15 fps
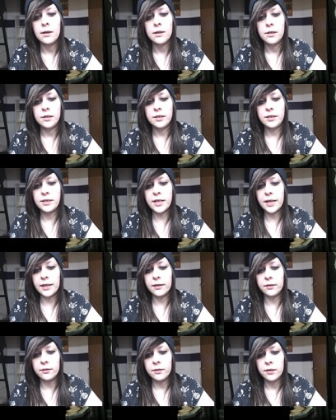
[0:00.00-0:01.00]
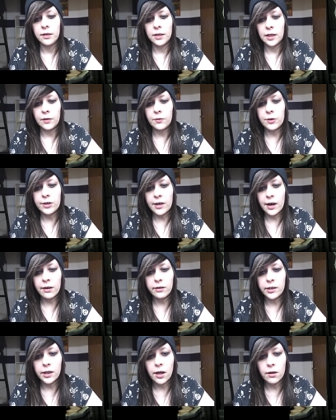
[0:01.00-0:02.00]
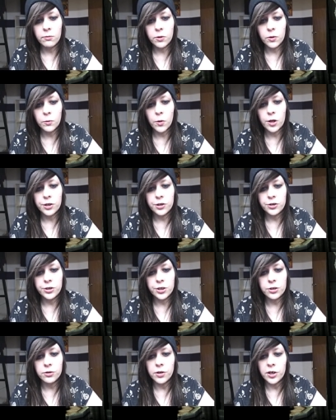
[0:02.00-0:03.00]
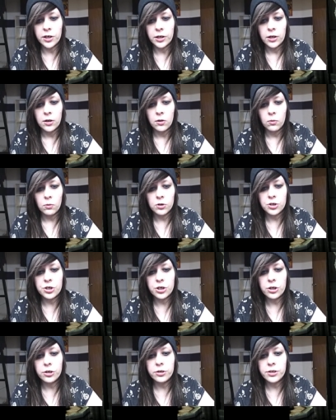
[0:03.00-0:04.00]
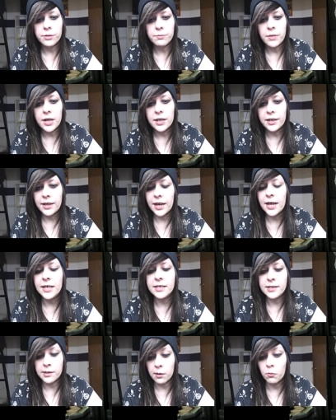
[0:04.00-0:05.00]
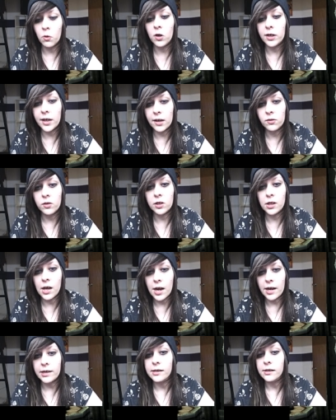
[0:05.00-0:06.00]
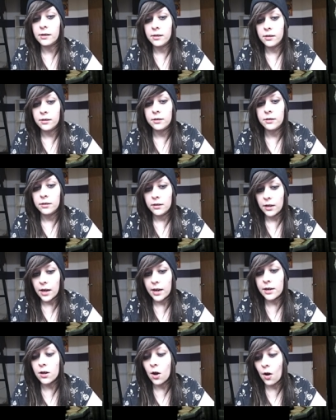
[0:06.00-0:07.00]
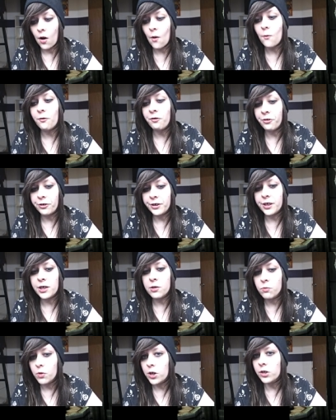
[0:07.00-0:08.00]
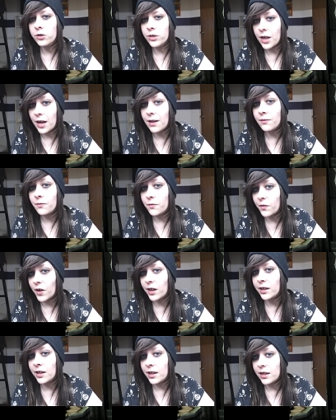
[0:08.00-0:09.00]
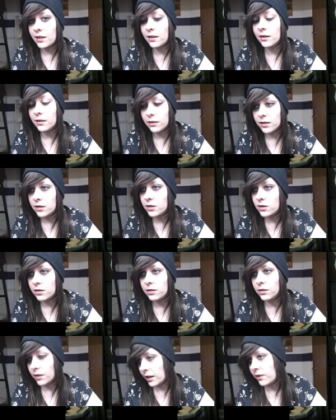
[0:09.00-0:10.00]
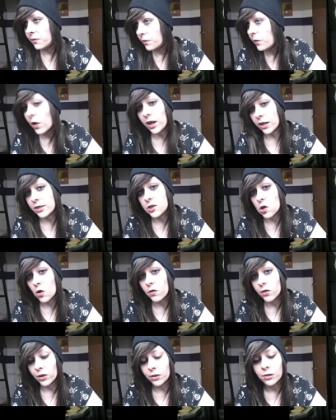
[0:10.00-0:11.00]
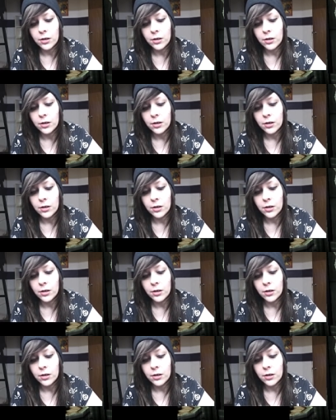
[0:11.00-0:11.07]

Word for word: Still, if you carry on with what you're doing, we're sure to meet again somewhere down the line. And hopefully you will not fucking, like, fuck us over.